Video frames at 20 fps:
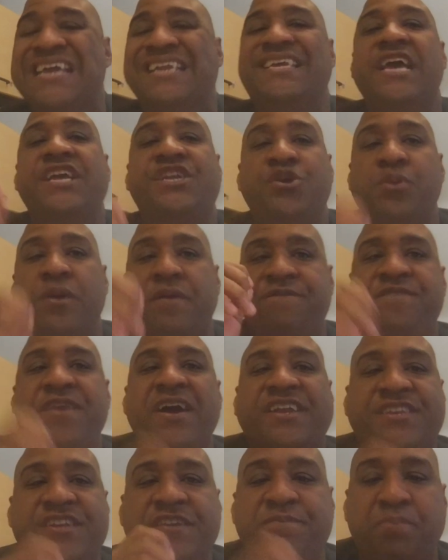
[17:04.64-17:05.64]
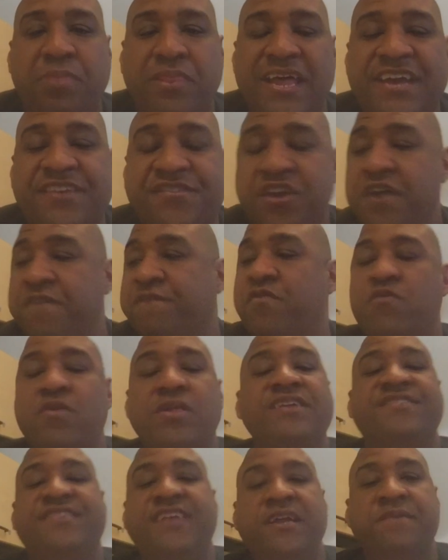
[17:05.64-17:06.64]
to get you an effective place for
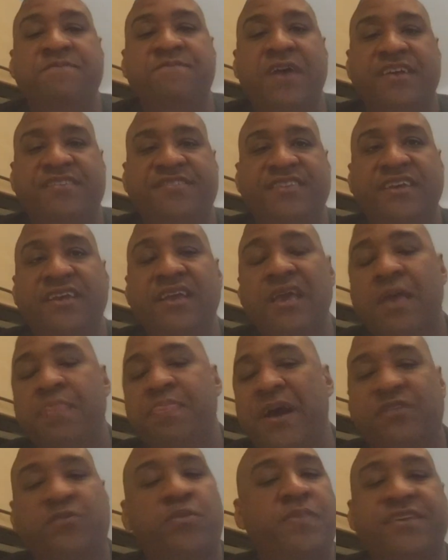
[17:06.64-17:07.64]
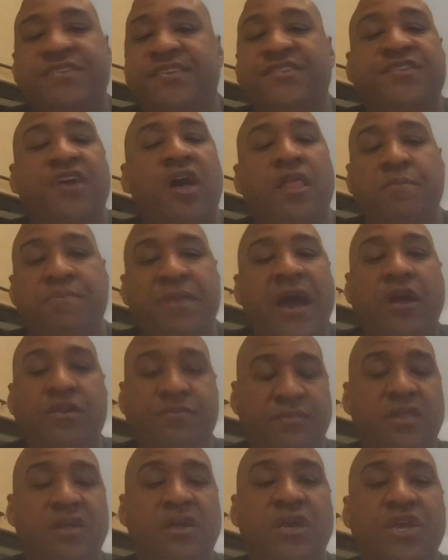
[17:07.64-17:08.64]
real estate investing? That's what this is all about.
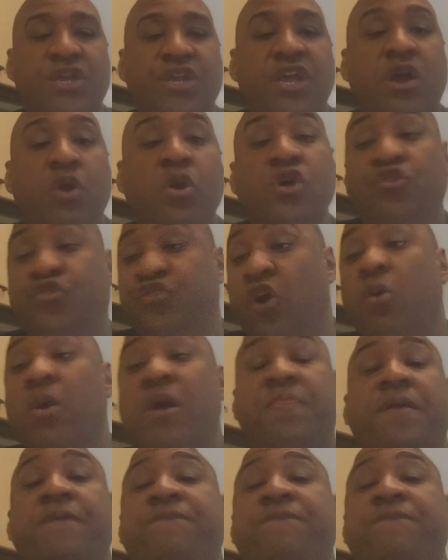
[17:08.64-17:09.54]
So the